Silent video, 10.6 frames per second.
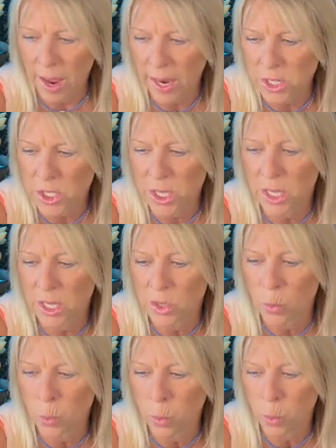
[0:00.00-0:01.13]
I just think it's
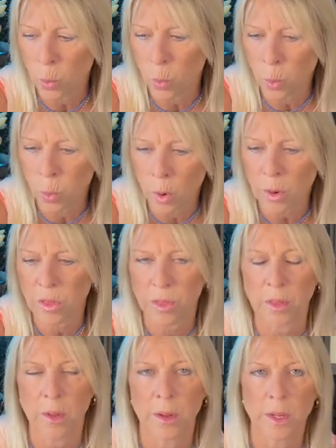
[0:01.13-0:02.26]
worth
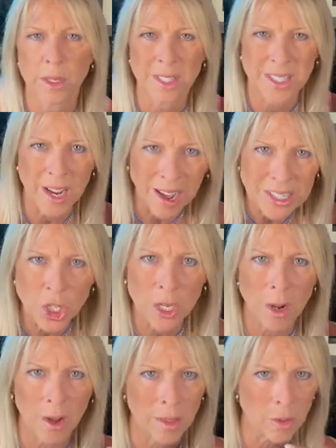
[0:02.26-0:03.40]
touching
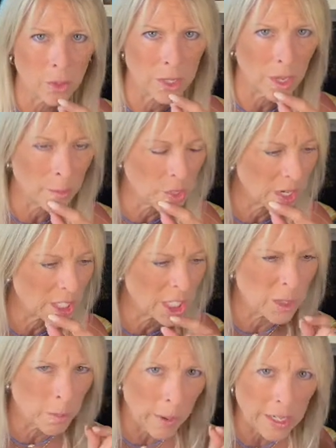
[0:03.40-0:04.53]
on those subjects,
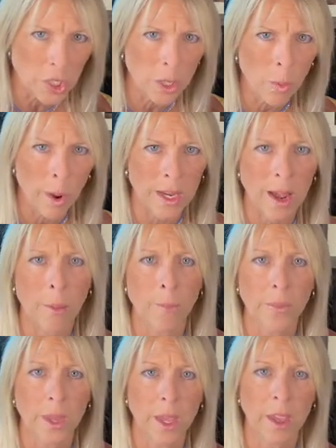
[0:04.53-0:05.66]
especially right now.
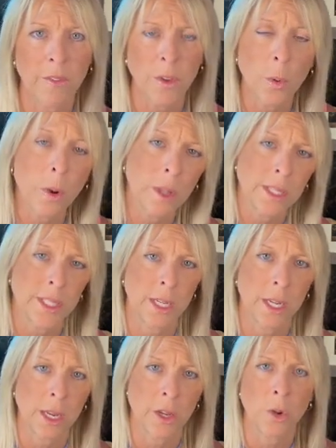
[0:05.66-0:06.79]
If you are
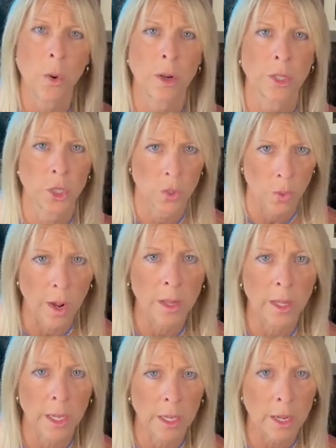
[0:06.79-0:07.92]
listening and you are
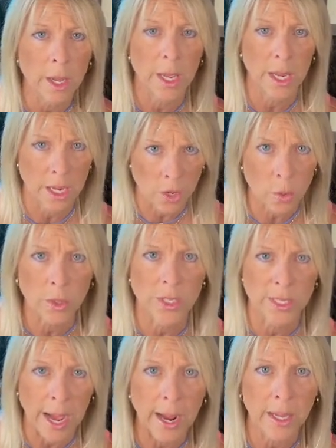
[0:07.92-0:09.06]
struggling in your
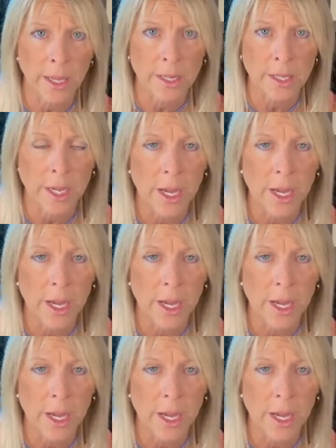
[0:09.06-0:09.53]
socket,